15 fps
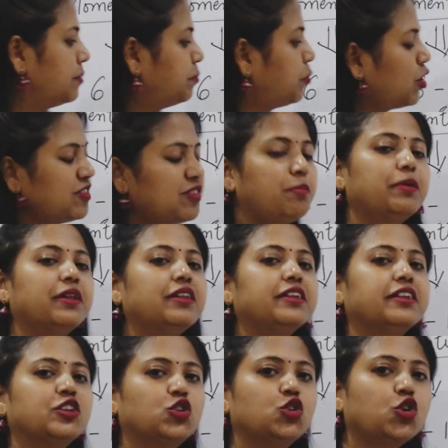possible
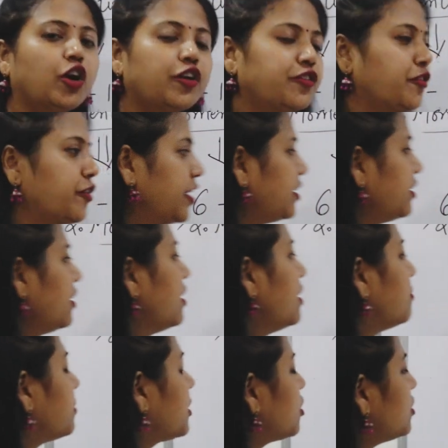in a short run,
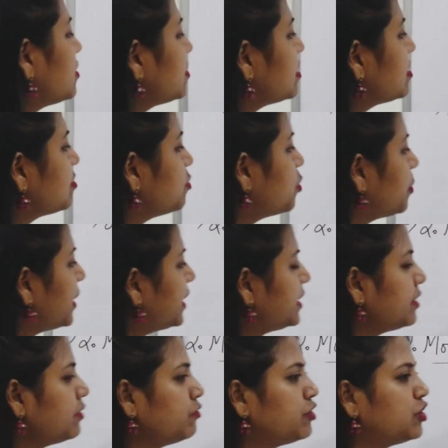because this
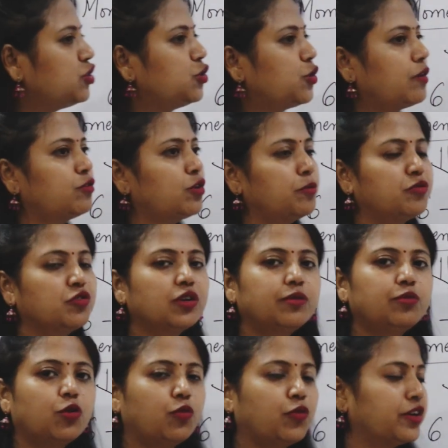momentum which you have
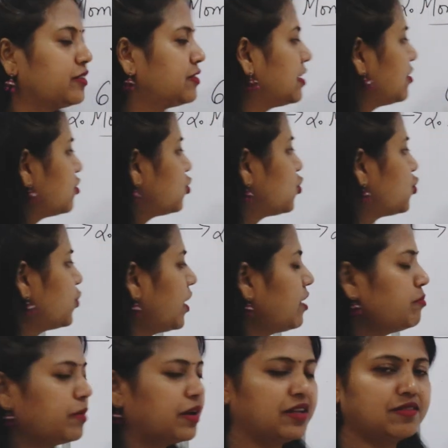observed over 6 to
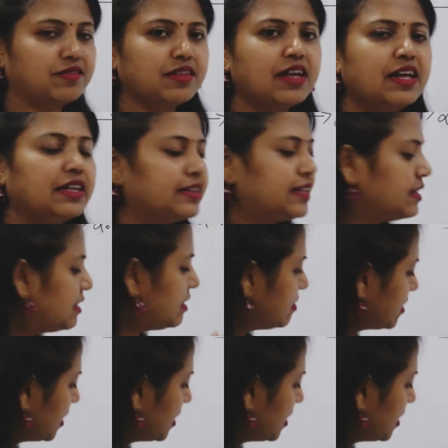12 months, that these